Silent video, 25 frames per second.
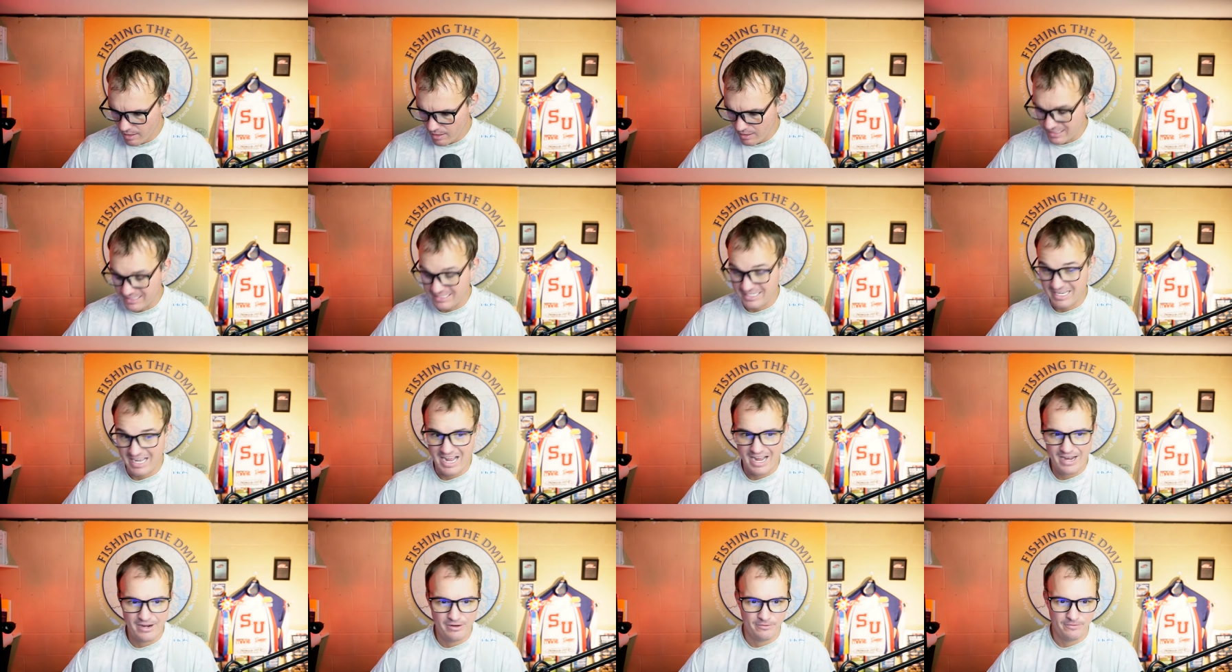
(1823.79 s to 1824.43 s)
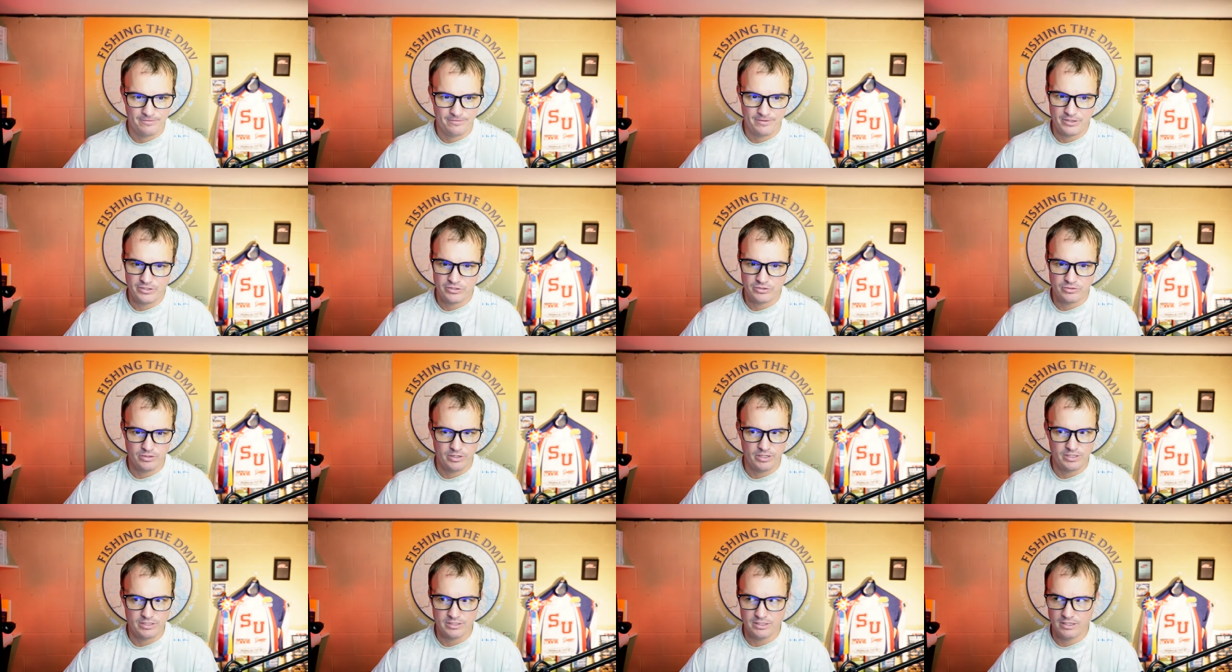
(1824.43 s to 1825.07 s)
In tidal
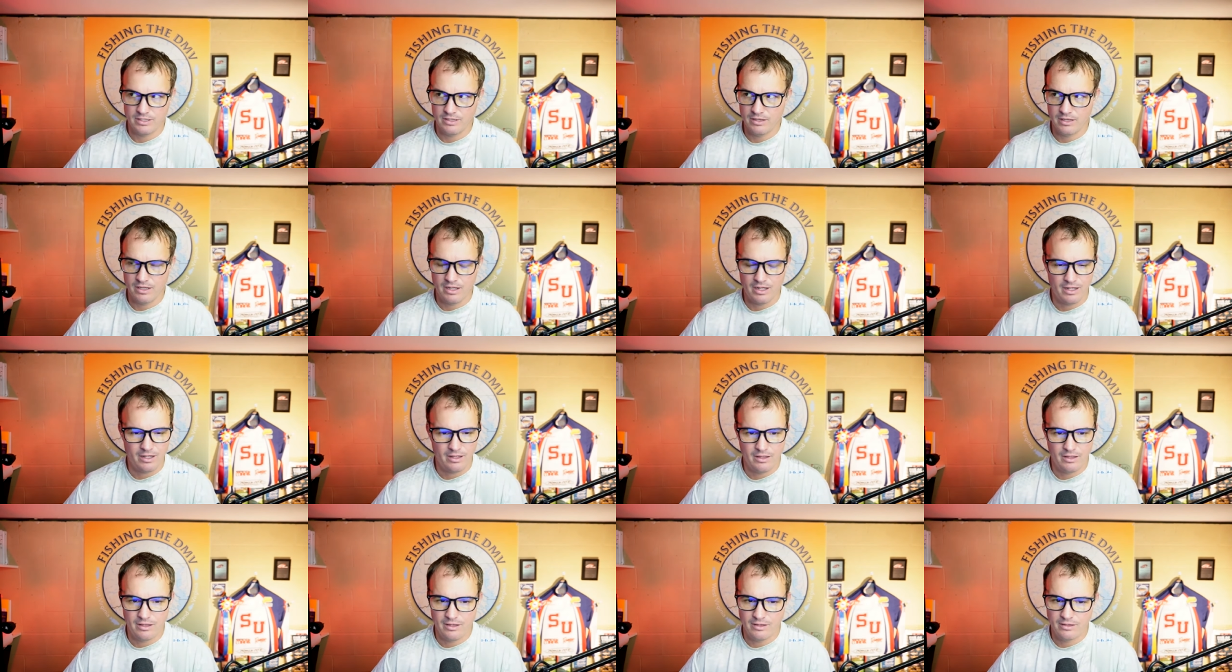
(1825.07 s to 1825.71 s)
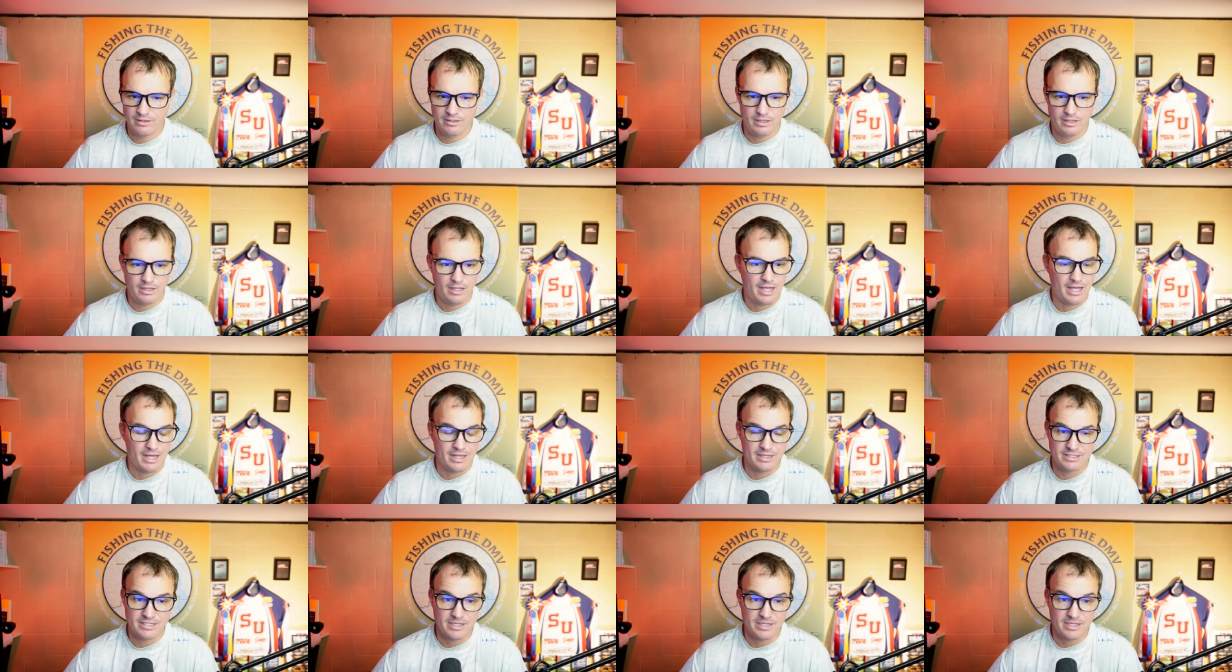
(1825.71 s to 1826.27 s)
fisheries, yeah,